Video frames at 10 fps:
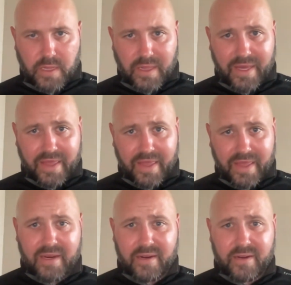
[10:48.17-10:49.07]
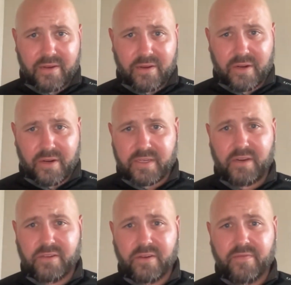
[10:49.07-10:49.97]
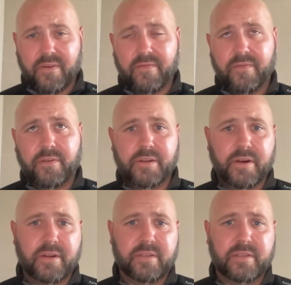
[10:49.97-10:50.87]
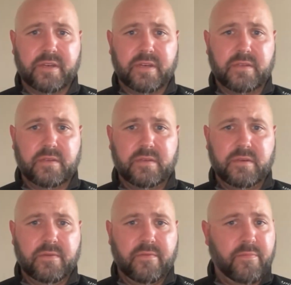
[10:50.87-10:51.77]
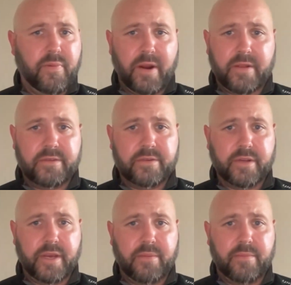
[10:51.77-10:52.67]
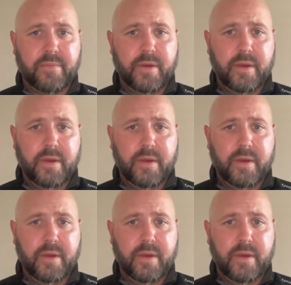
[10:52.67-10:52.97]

like that, you're going to set yourself up for a ton of success for practice or game.